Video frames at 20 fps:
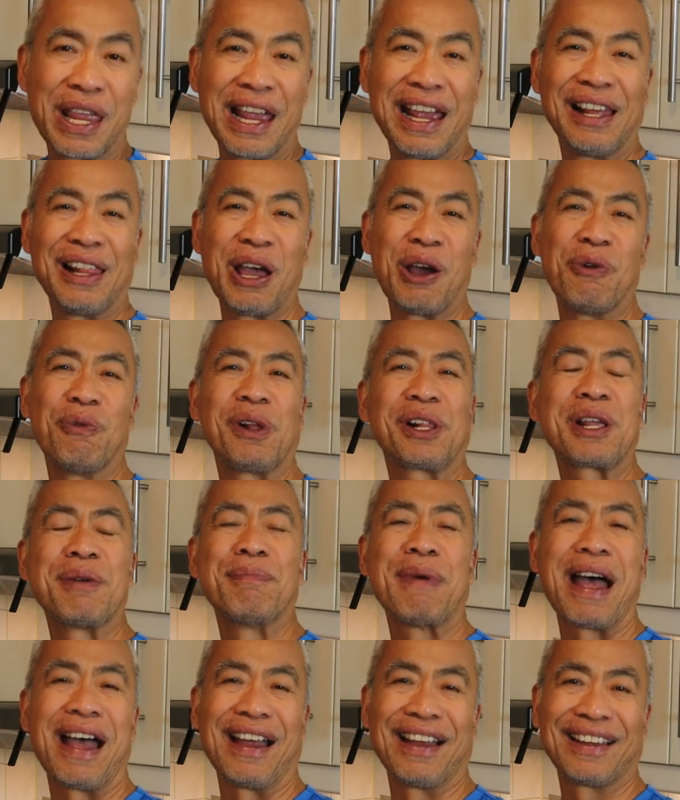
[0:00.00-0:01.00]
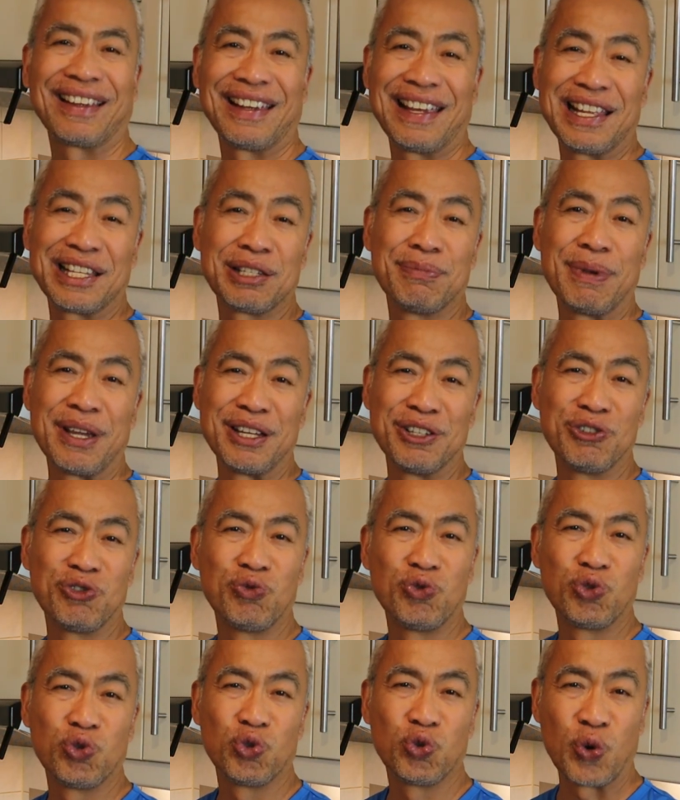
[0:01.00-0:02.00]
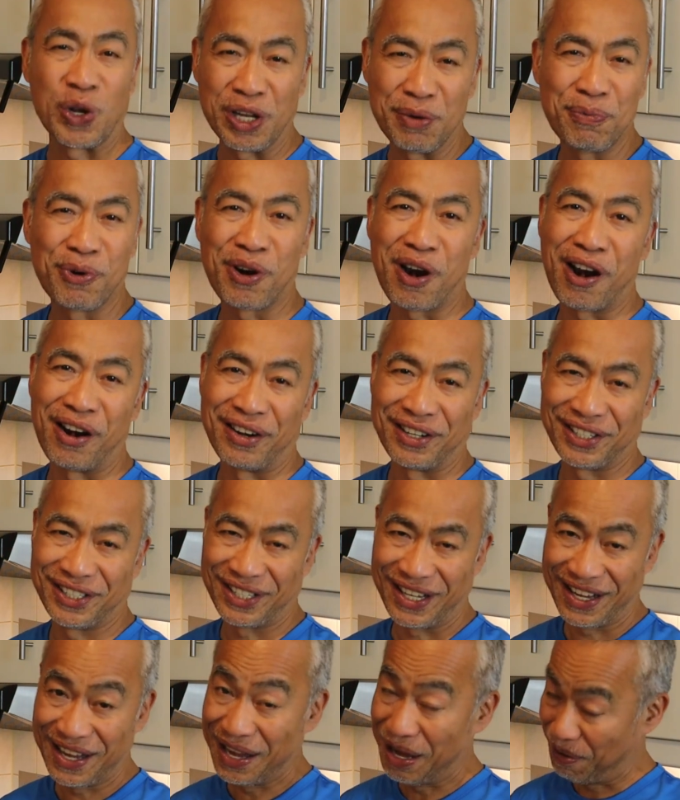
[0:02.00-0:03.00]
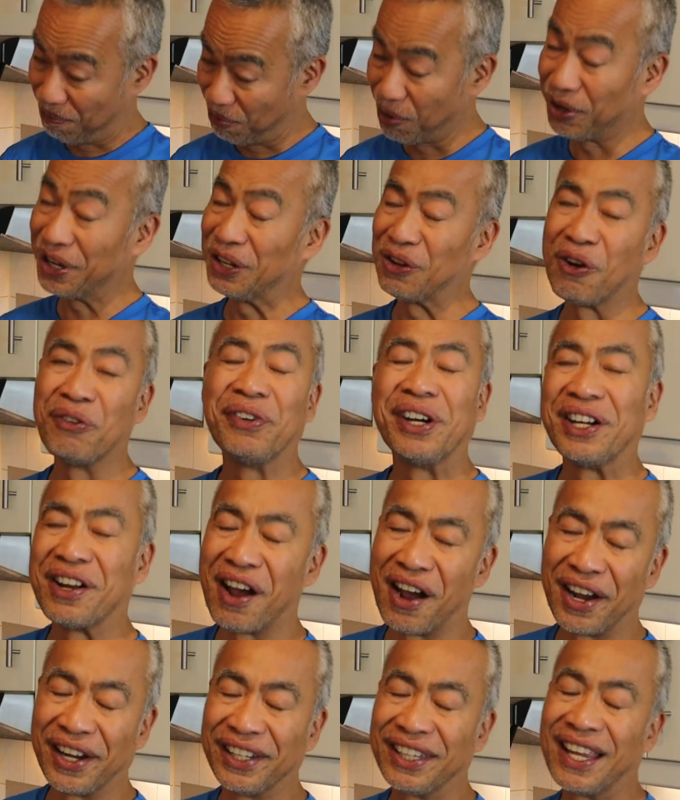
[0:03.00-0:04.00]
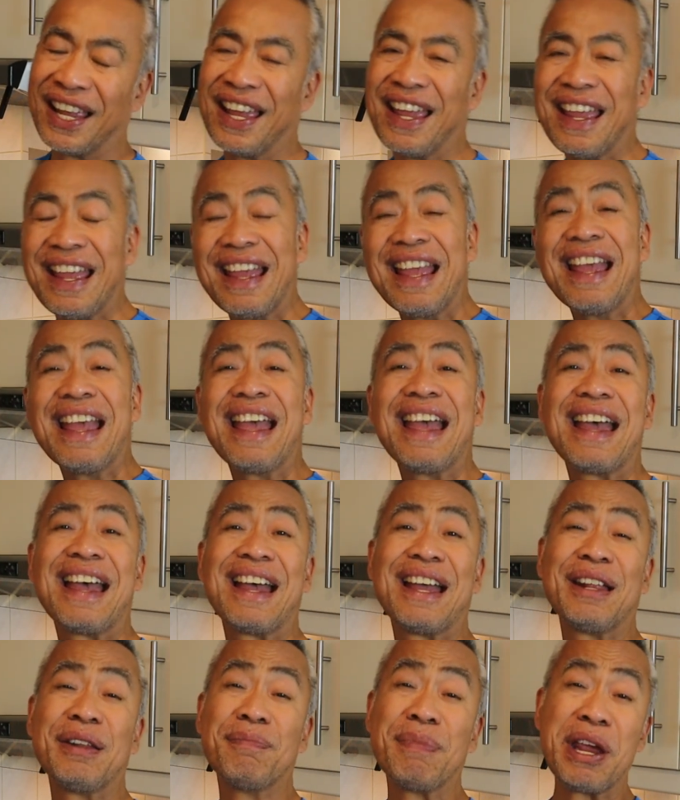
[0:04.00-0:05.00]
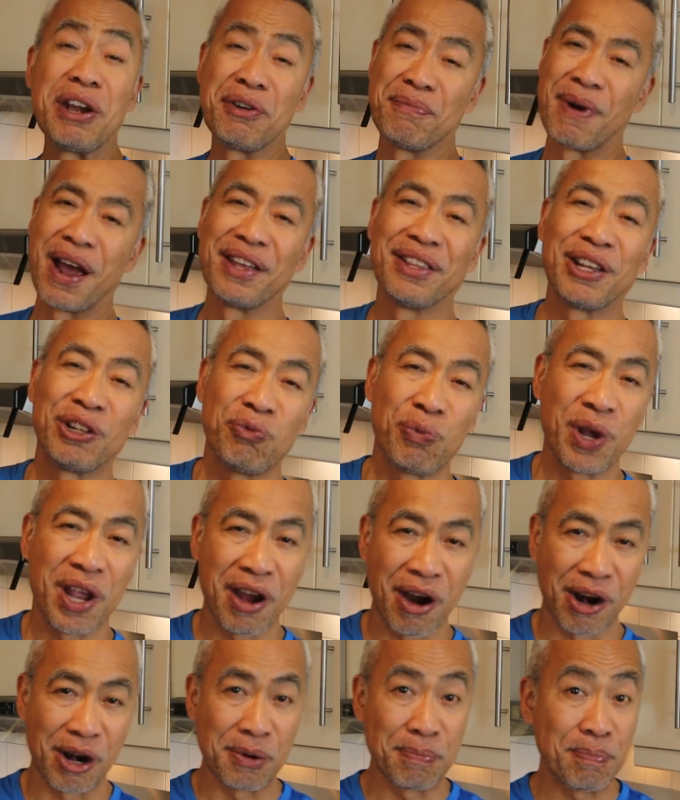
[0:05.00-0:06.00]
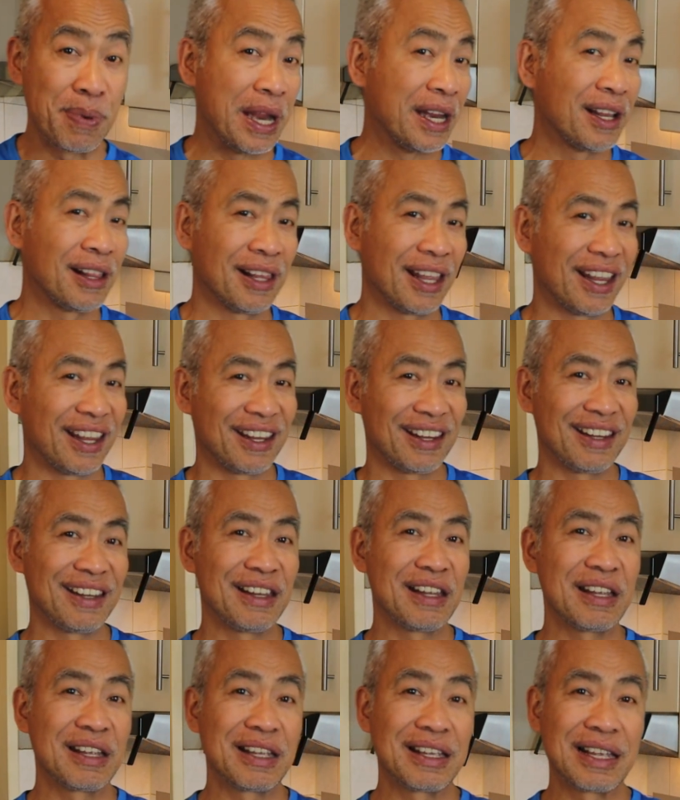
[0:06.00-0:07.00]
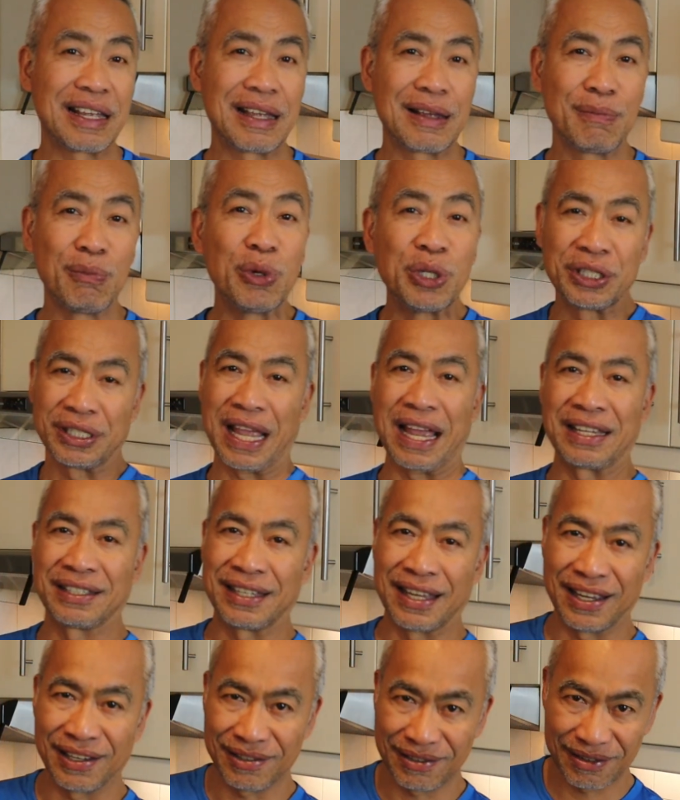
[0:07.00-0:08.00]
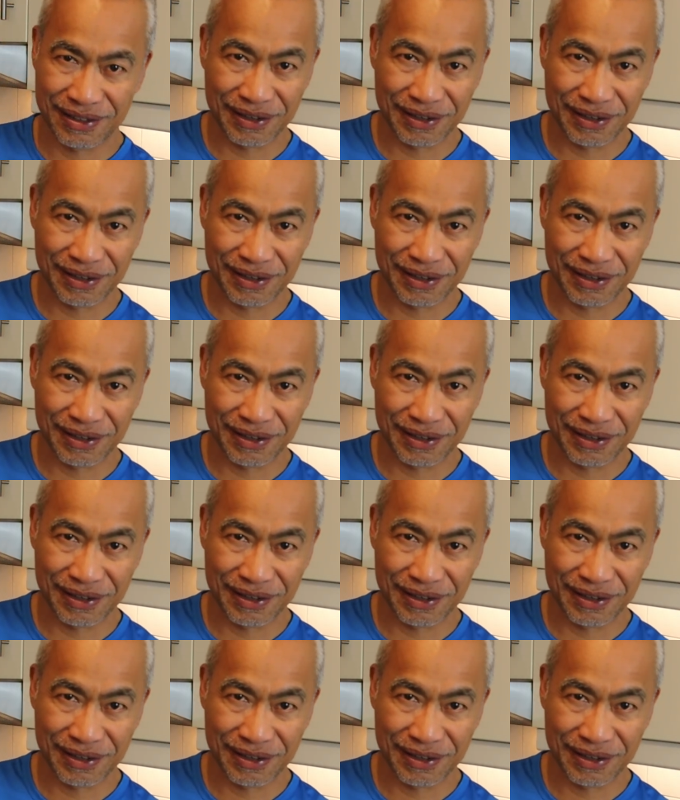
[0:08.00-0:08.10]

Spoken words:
Hello, welcome back. It's been 24 hours, more than overnight. And be reminded we are pickling mustasa.